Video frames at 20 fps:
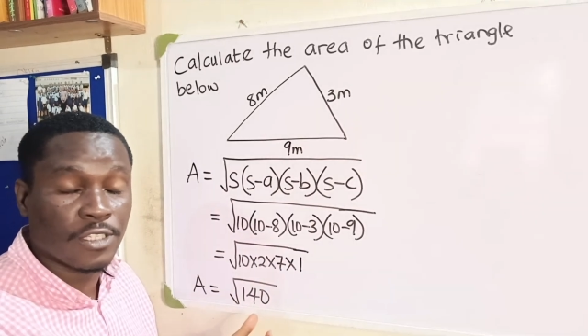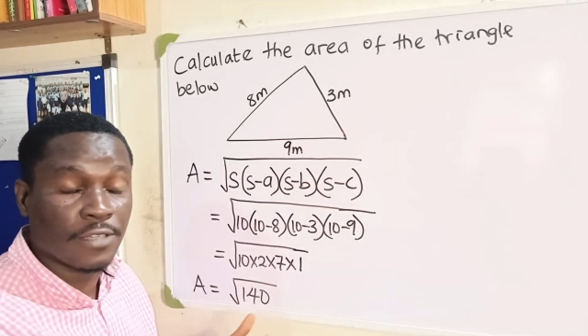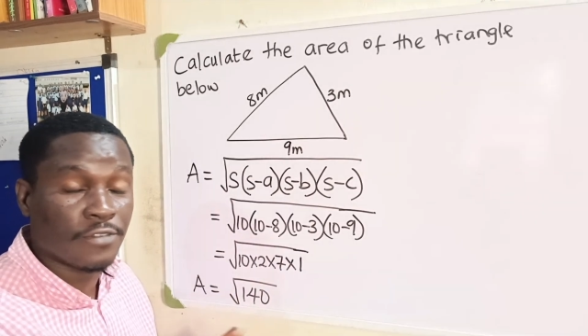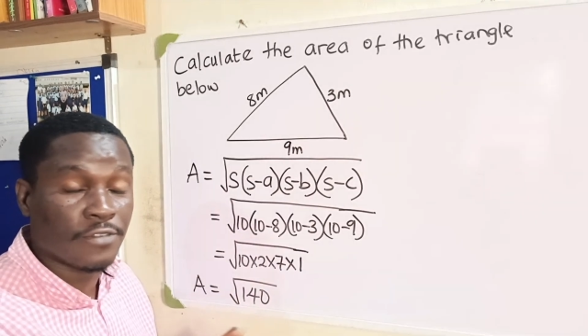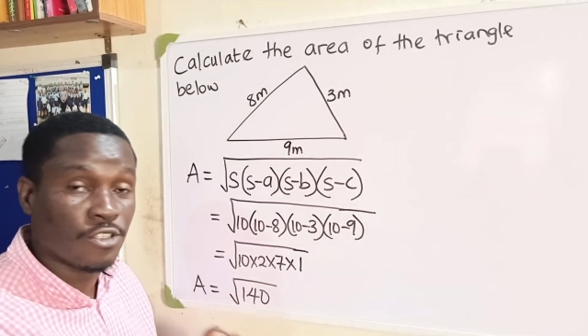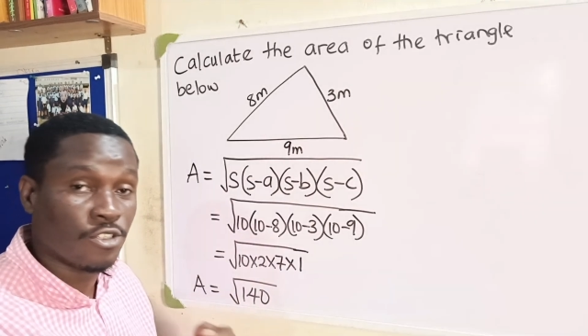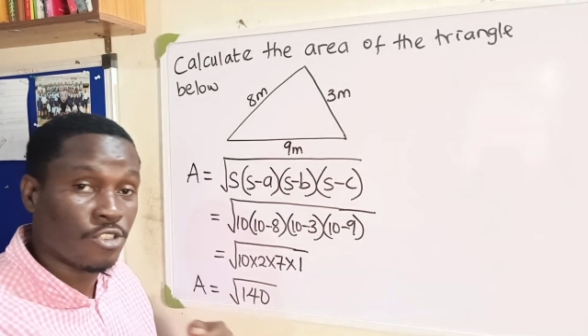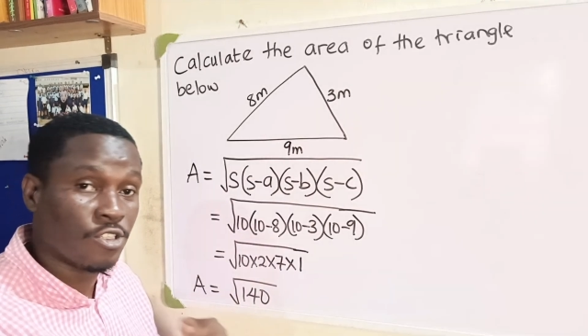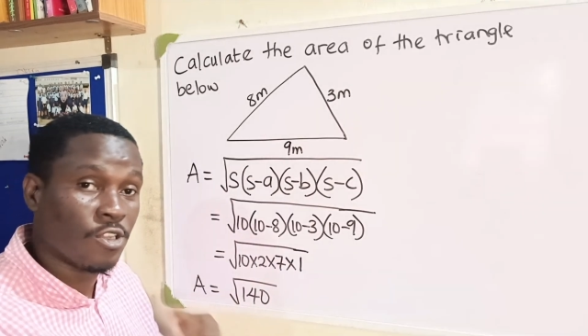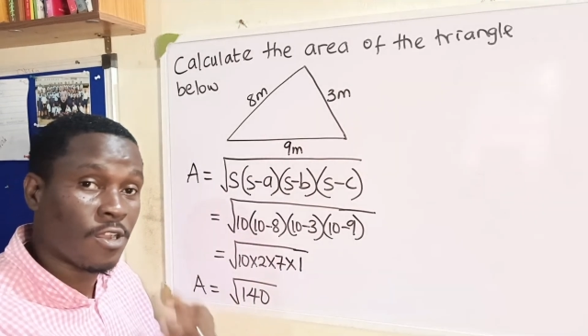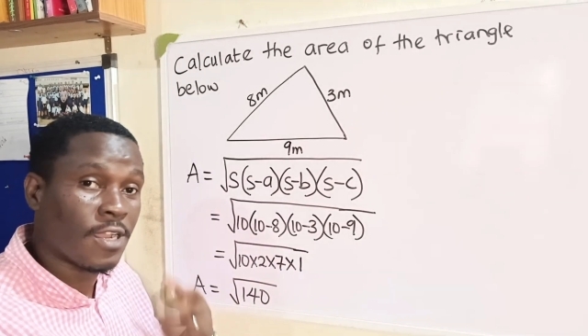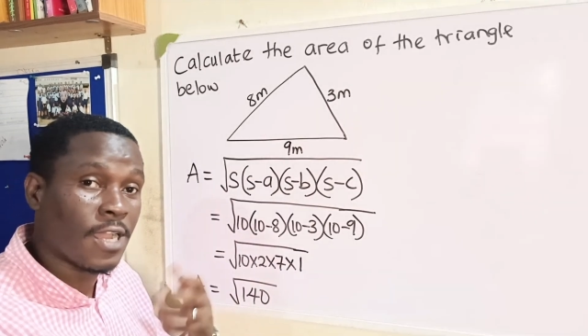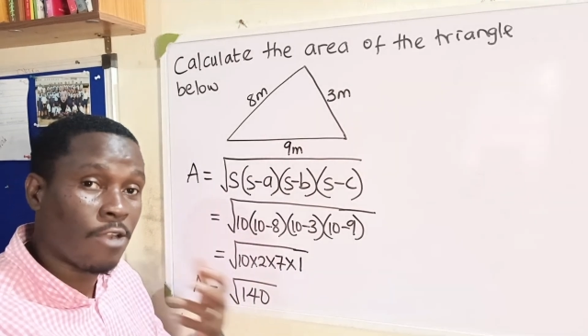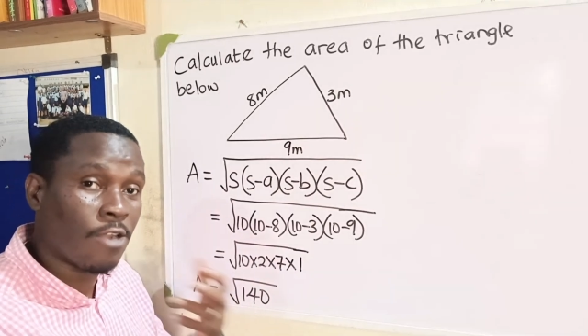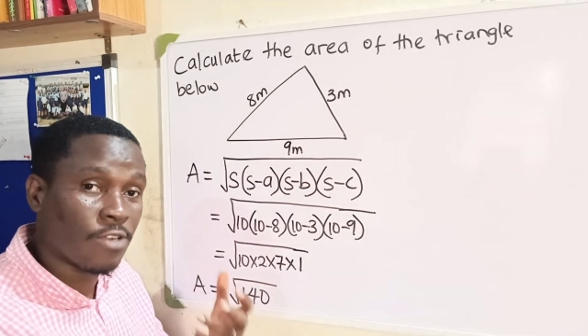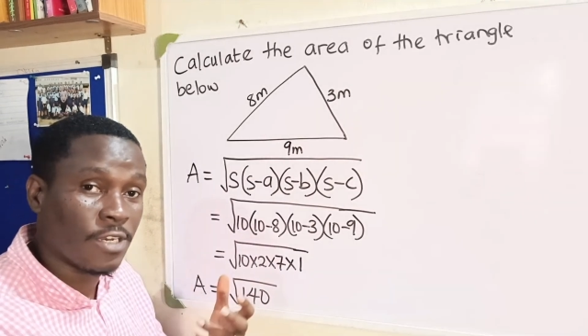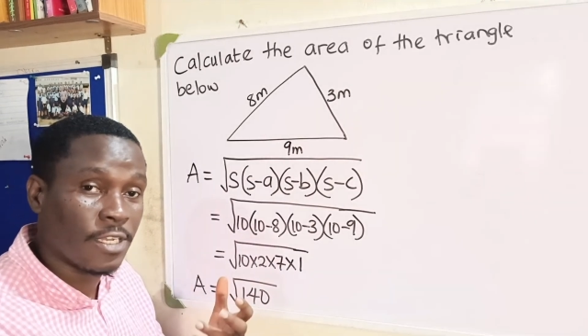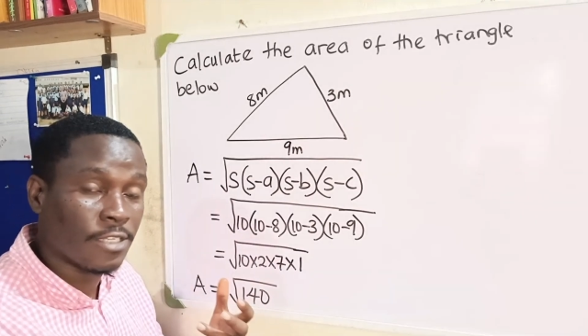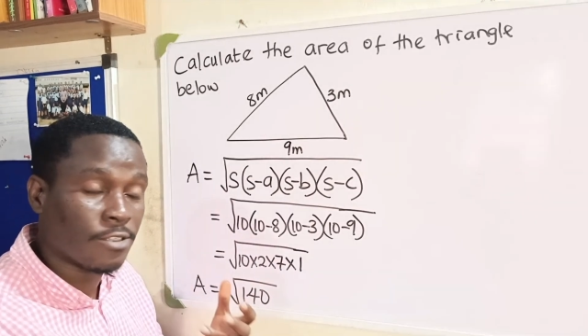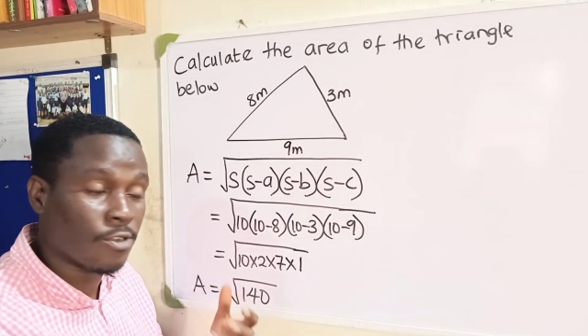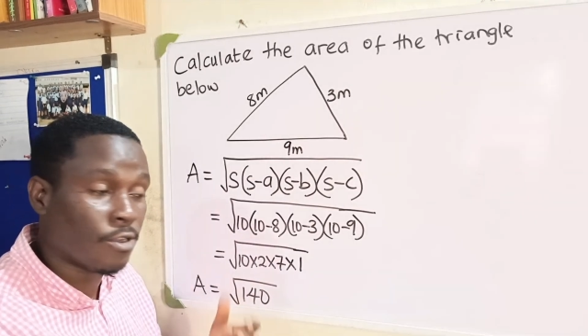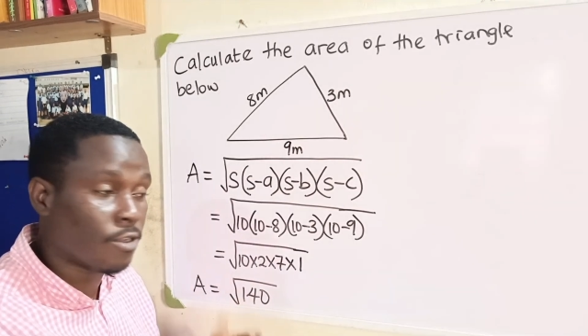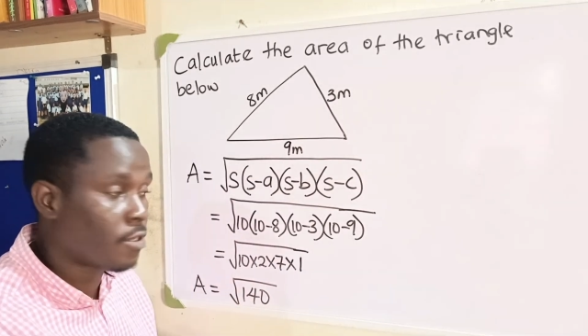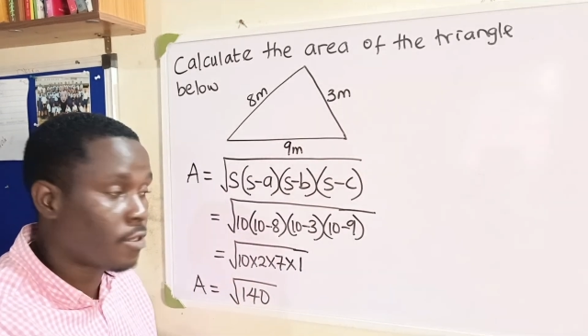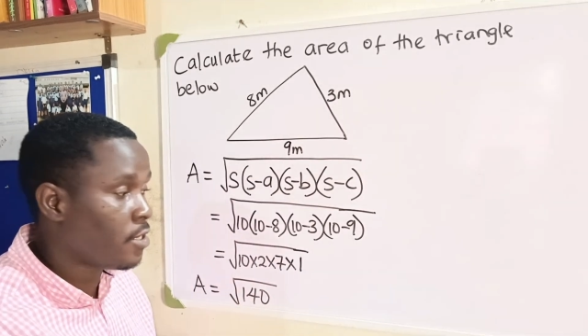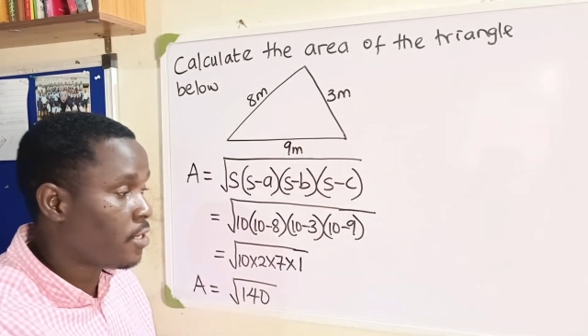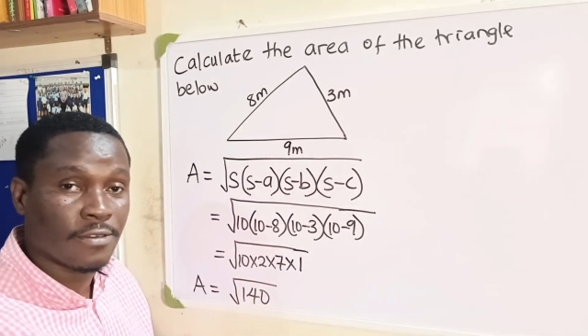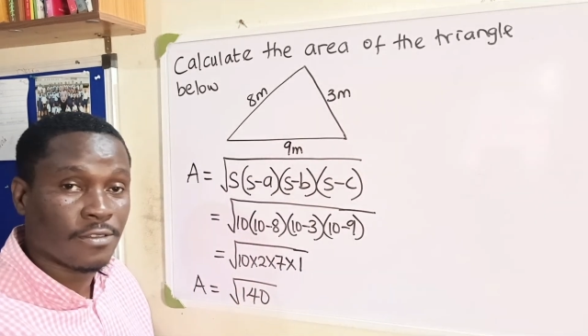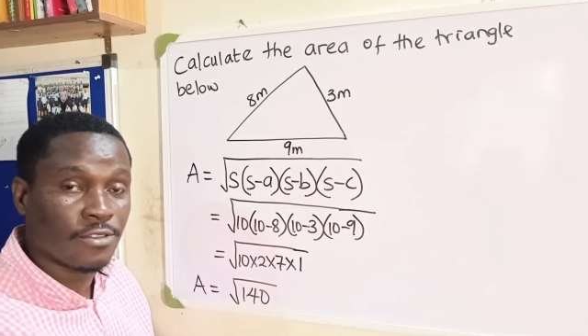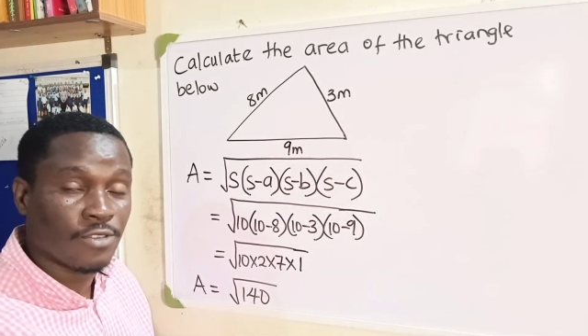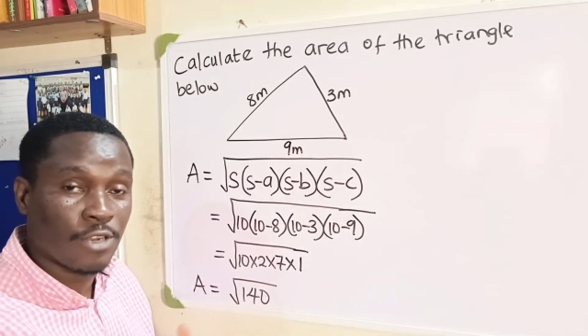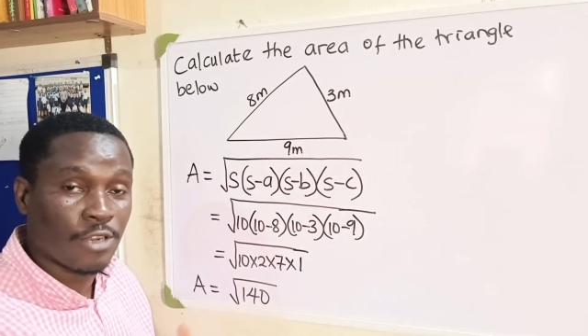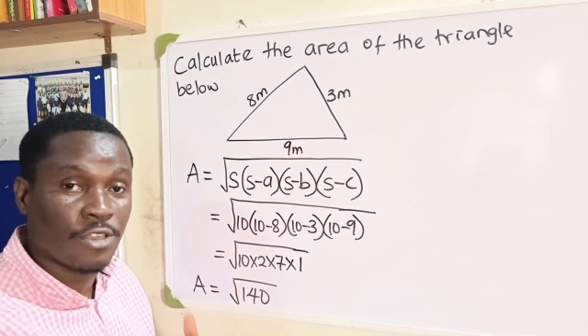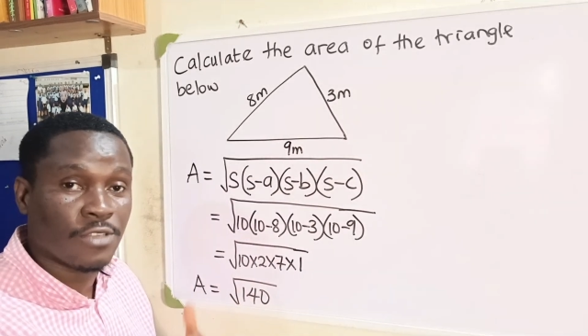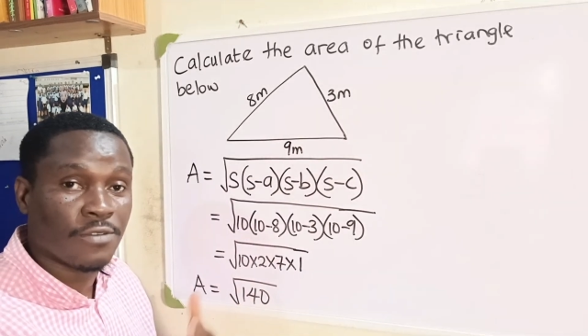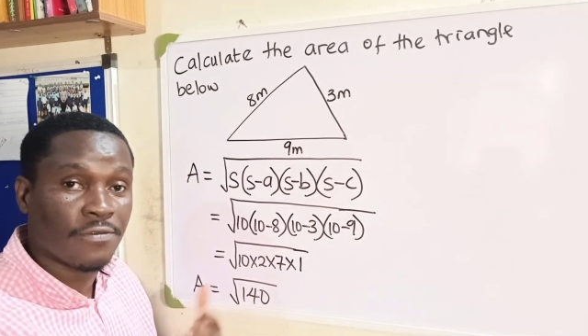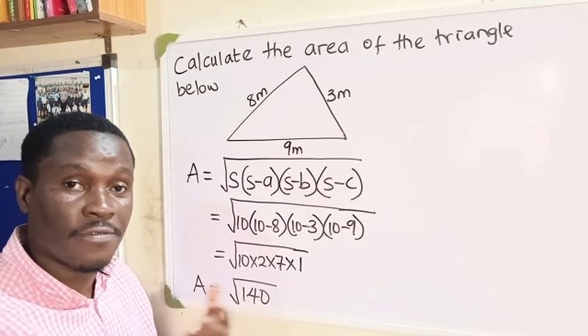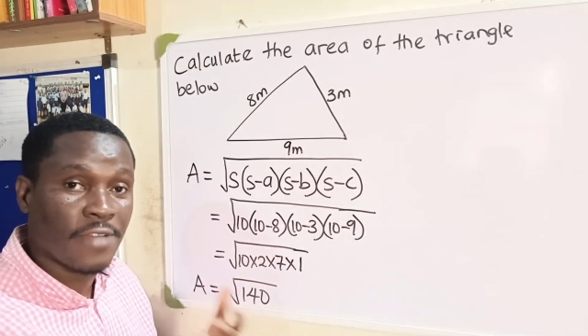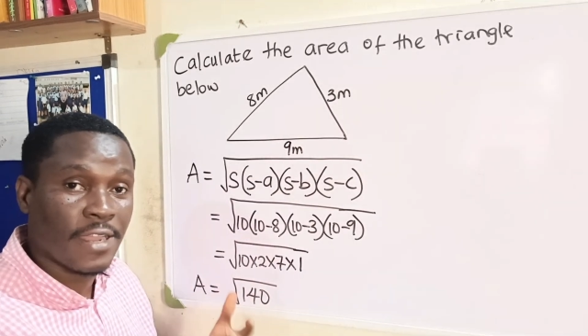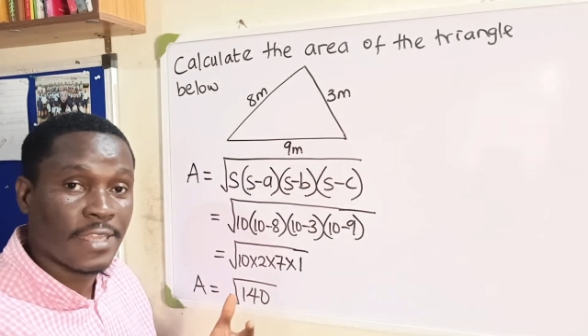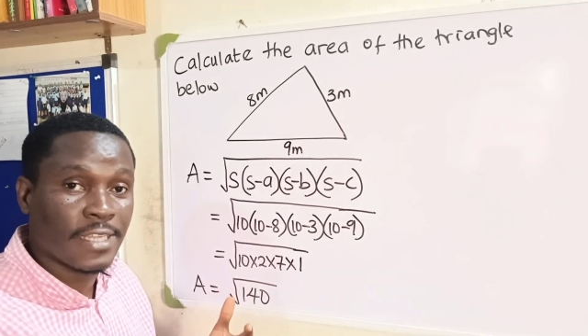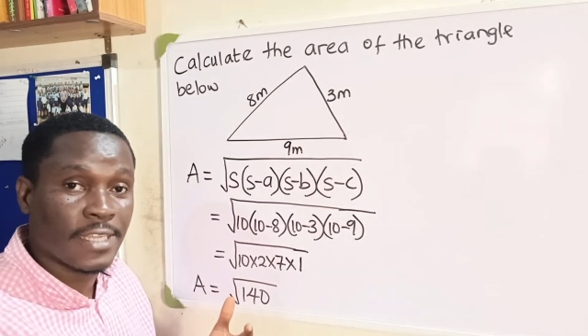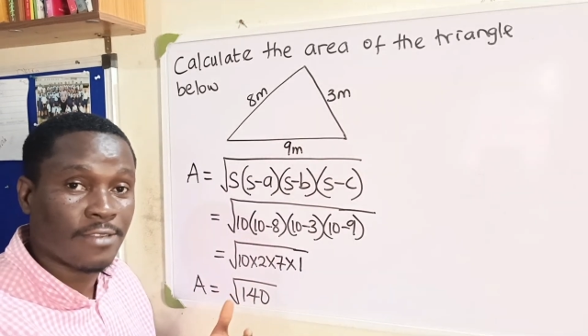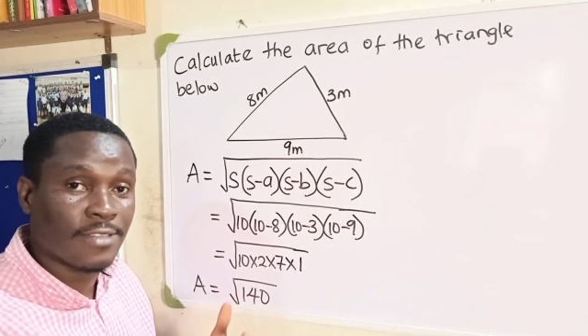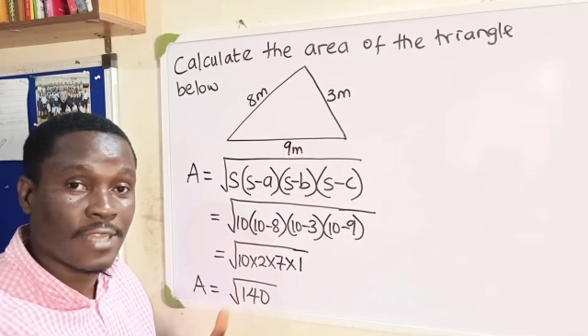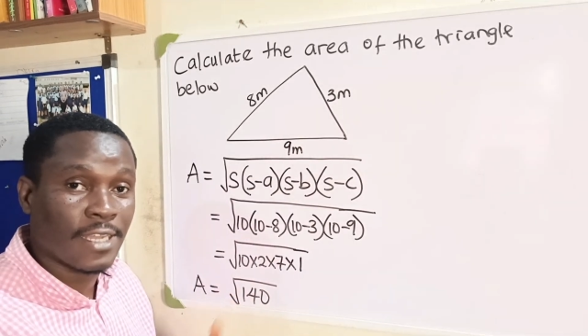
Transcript: If you use your calculator, you're going to find out